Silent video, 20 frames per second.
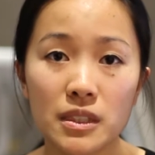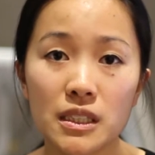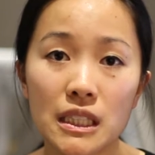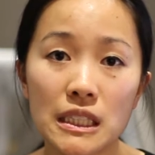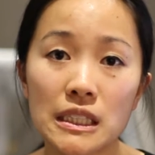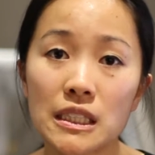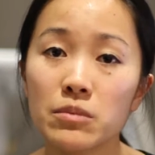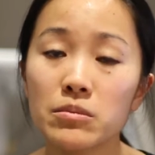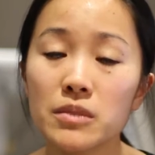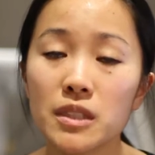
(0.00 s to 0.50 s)
The
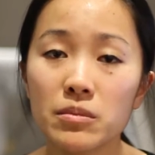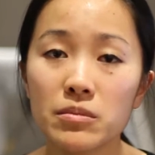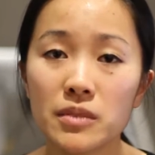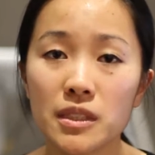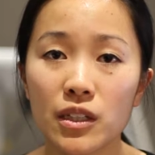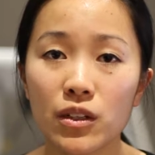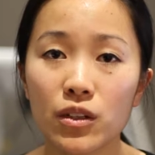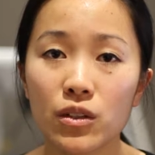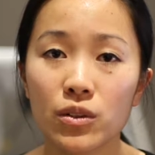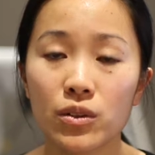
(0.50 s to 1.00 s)
symptoms
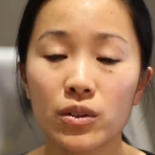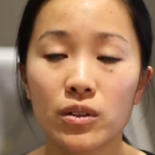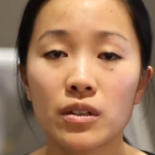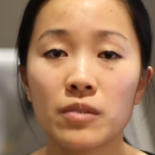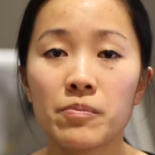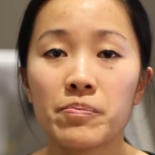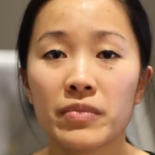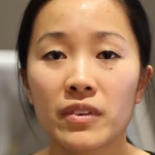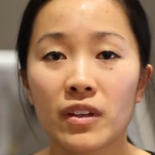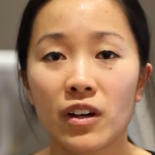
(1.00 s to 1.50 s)
include
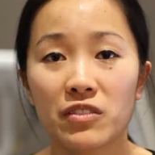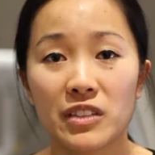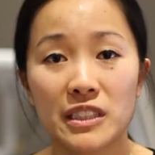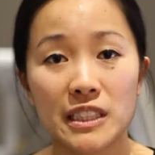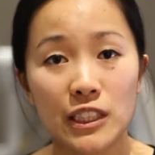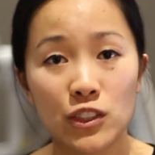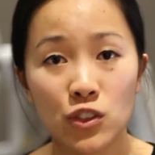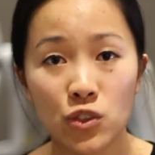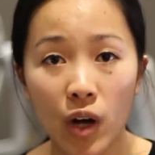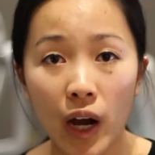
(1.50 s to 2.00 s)

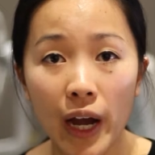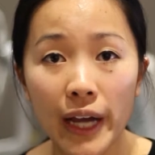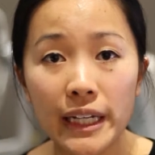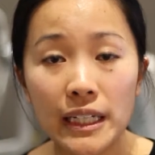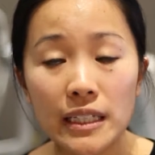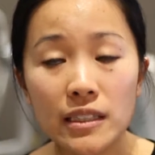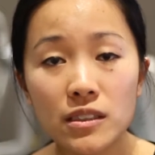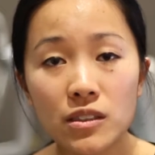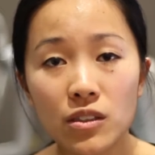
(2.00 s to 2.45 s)
obviously dryness,